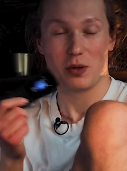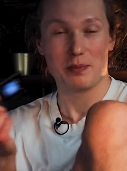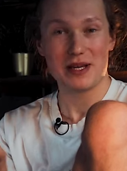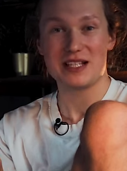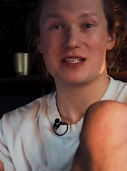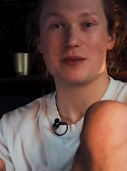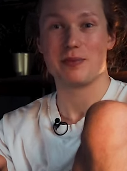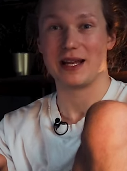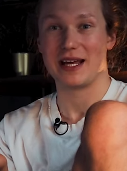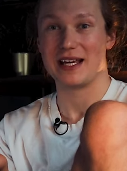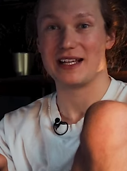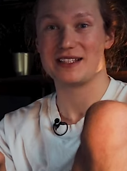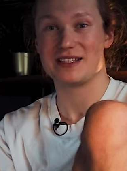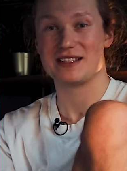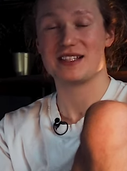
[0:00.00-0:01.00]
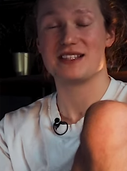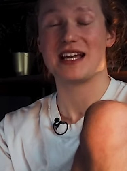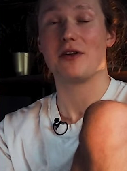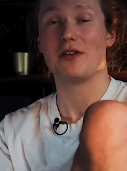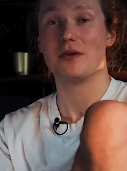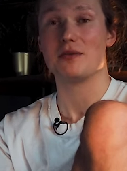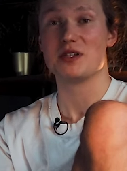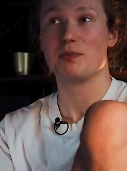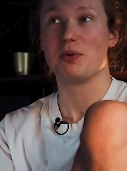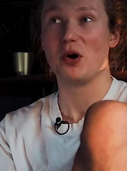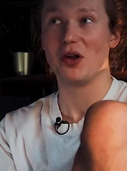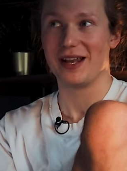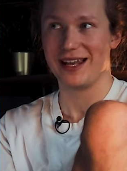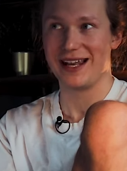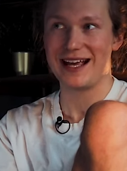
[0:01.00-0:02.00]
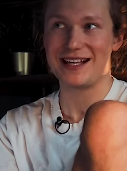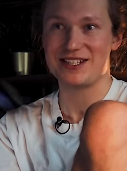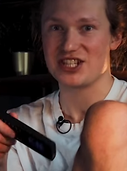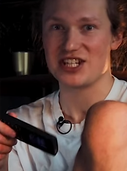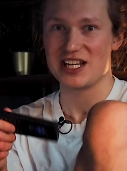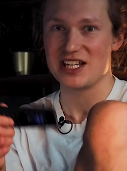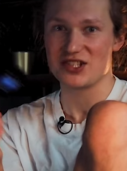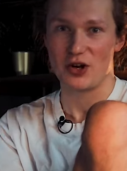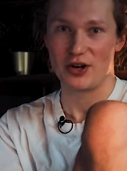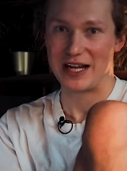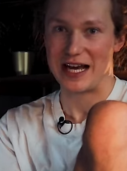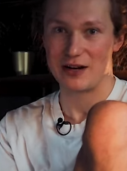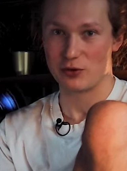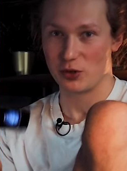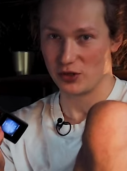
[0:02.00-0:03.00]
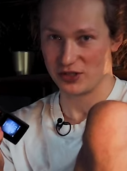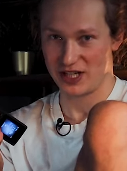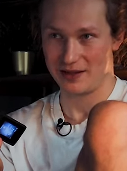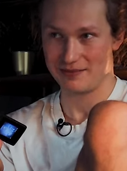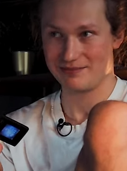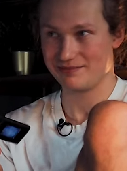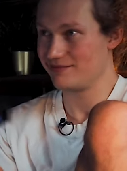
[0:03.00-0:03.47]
a pizza place to tell them to put less cheese on our order.